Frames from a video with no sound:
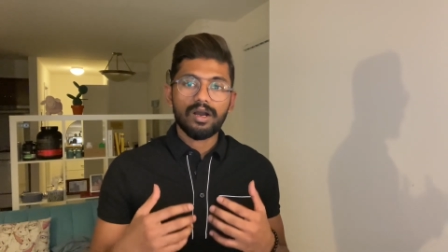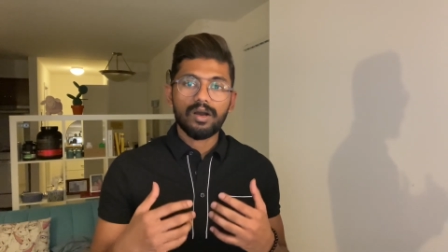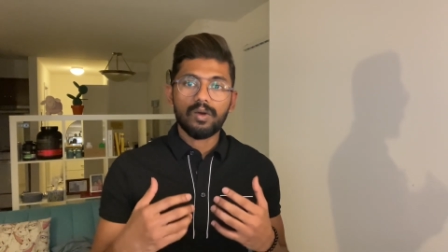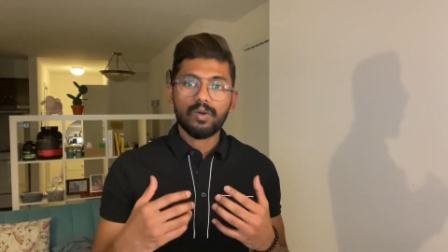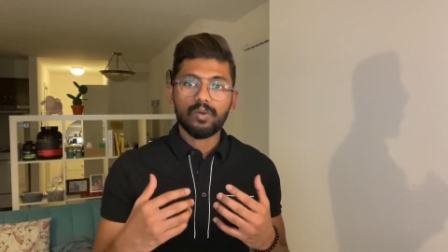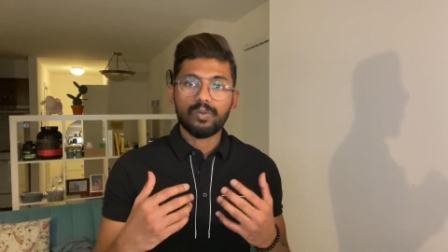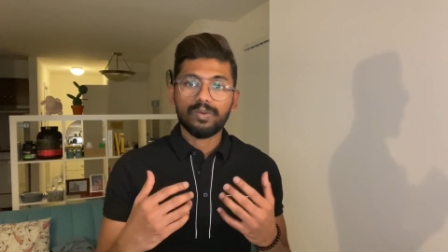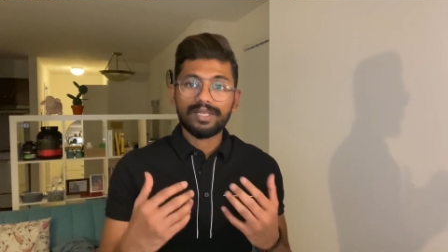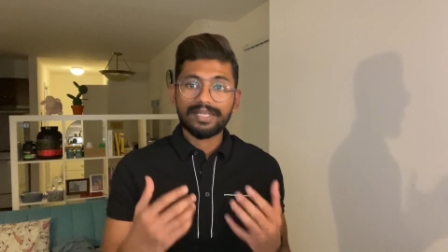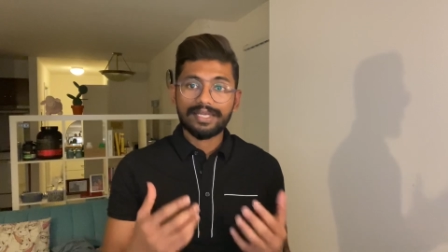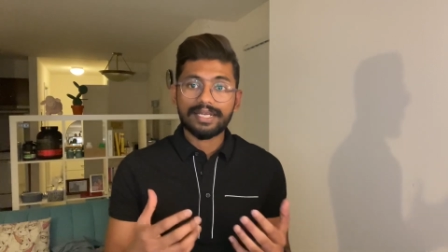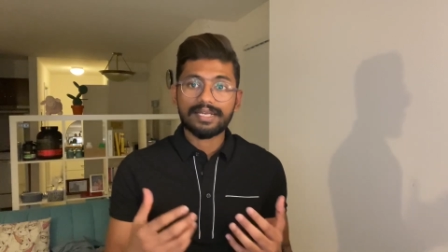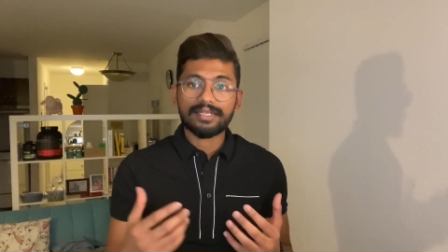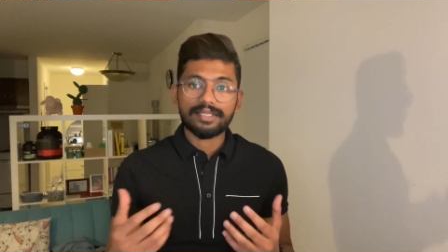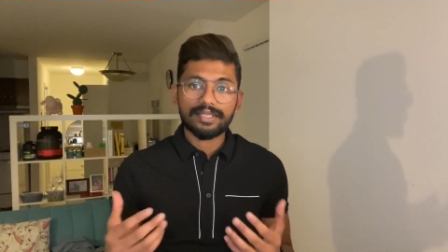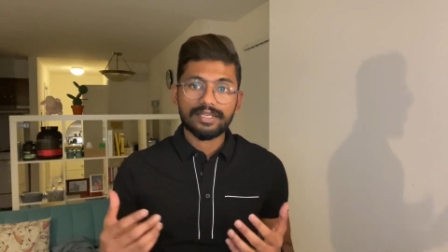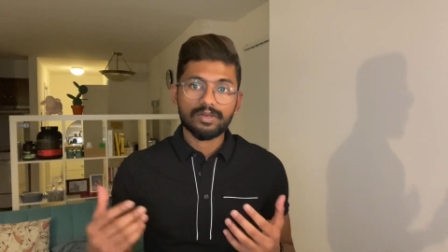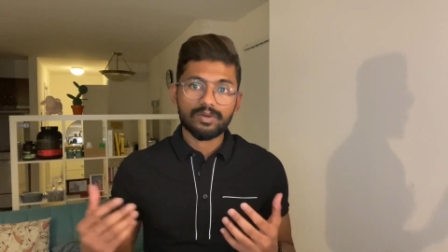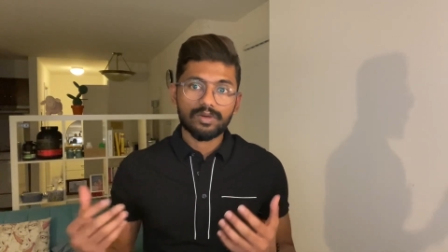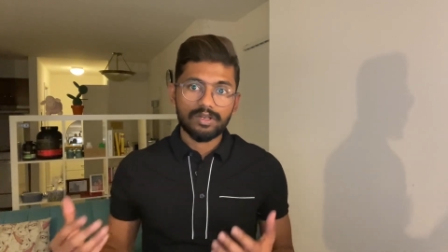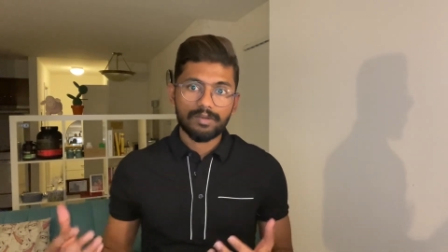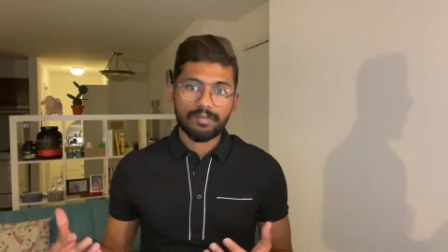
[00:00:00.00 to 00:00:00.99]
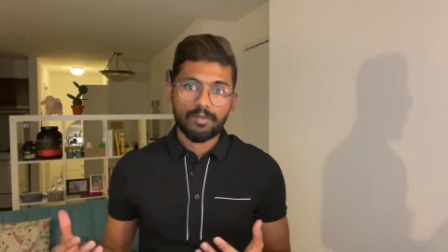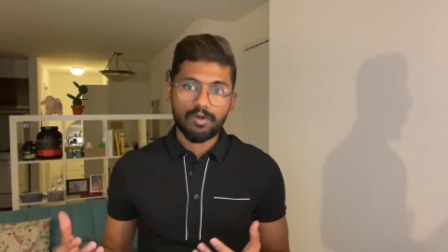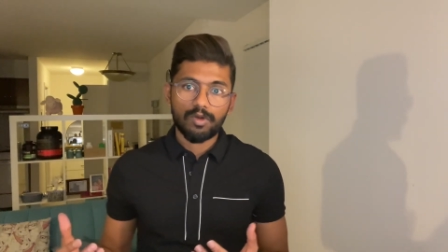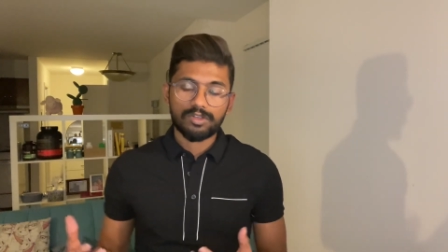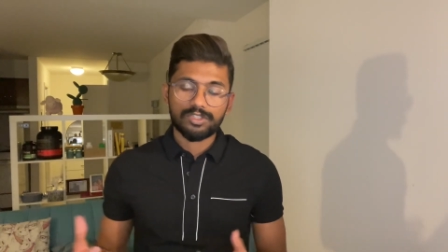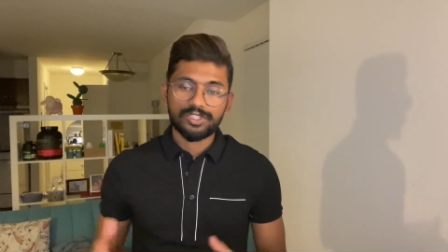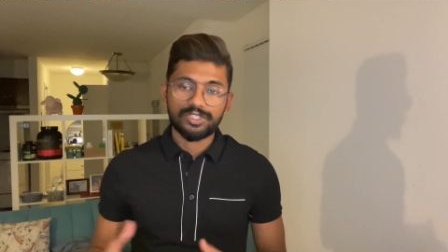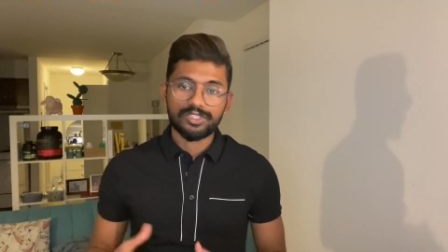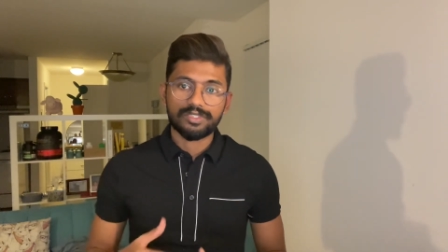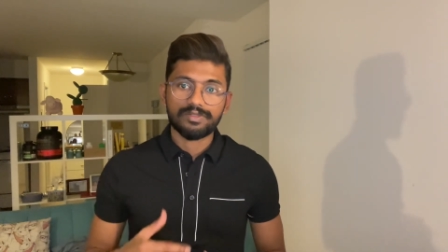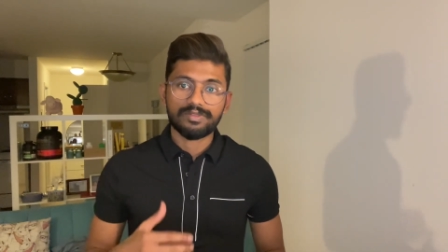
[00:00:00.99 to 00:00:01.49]
will get the equal
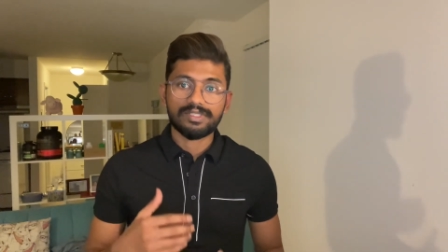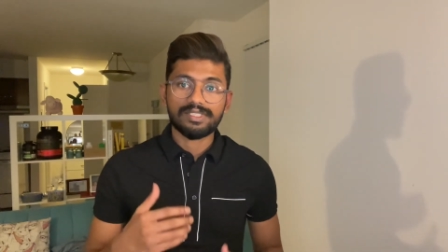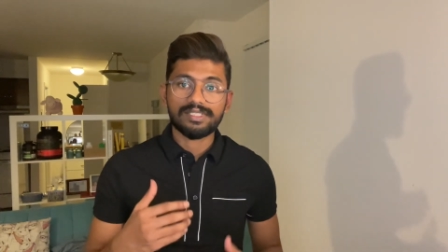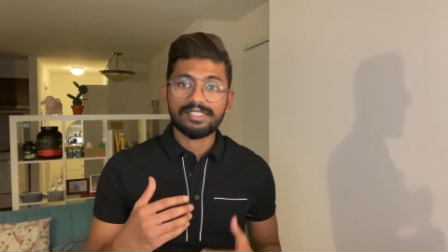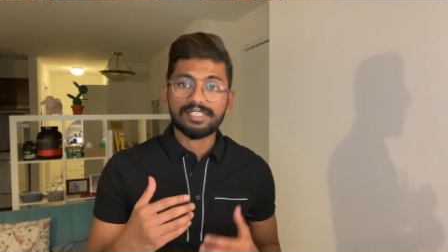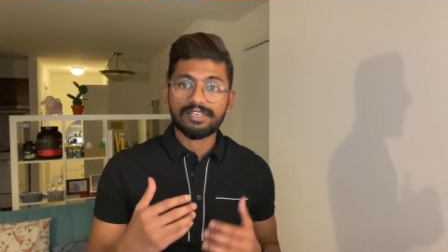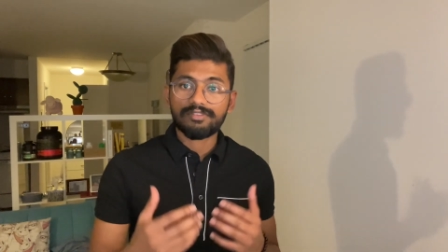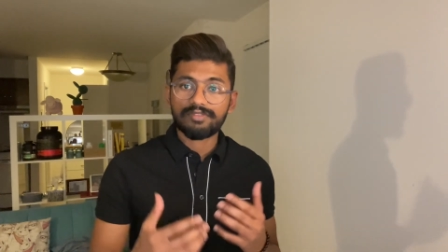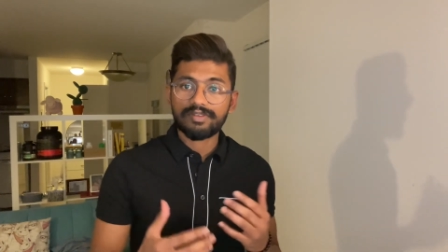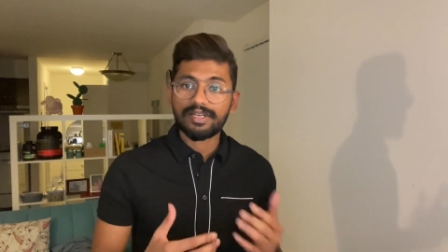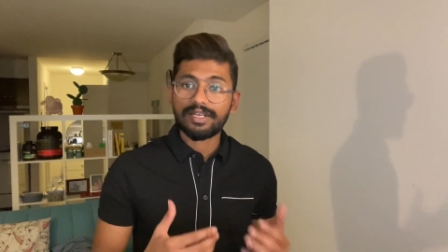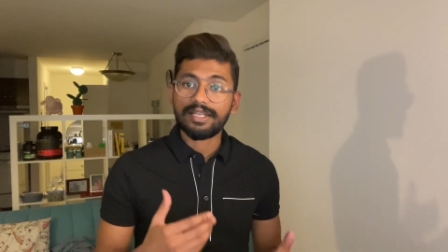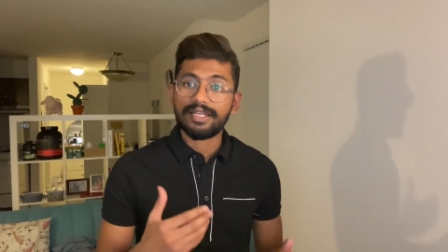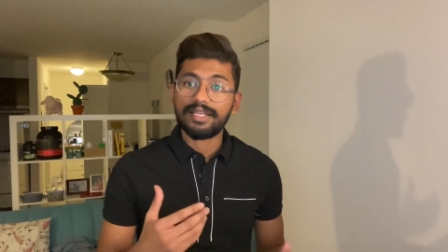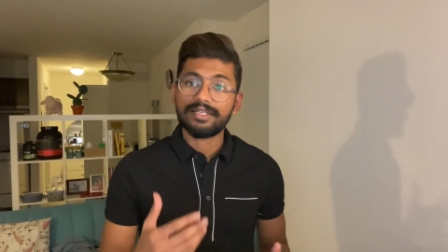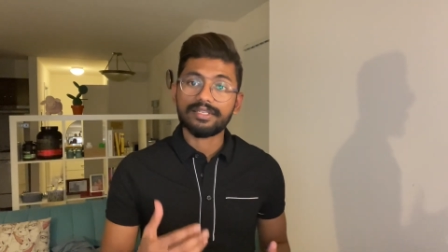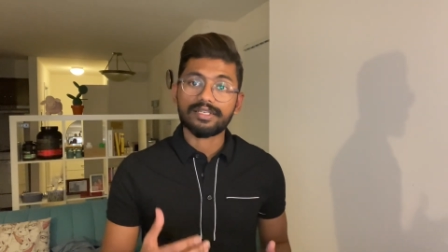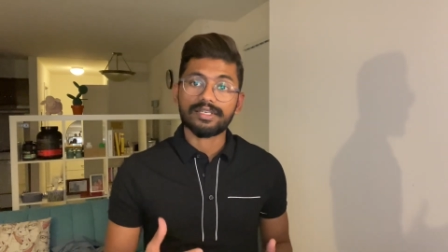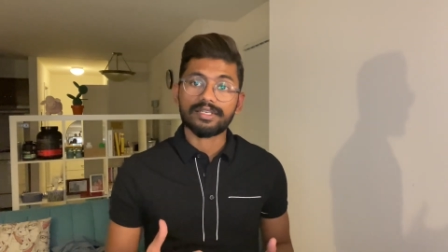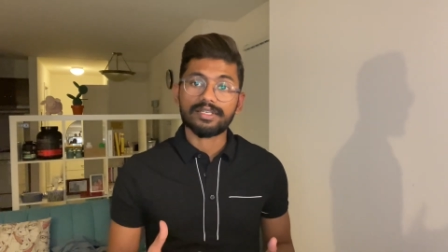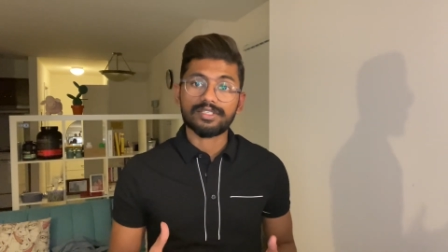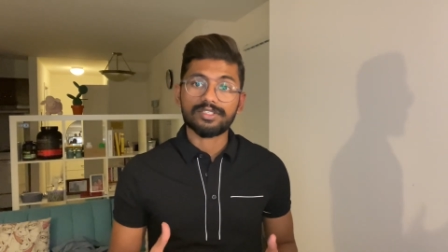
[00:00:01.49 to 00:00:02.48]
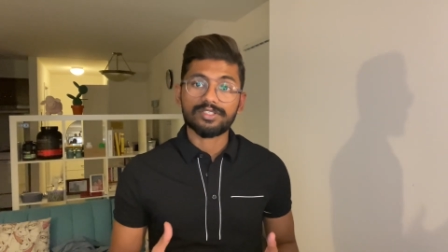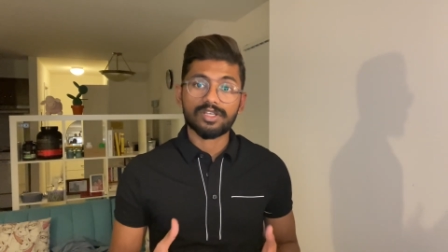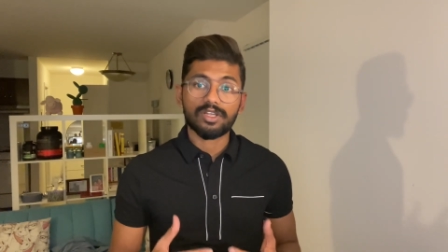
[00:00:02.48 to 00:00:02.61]
opportunity, will definitely encourage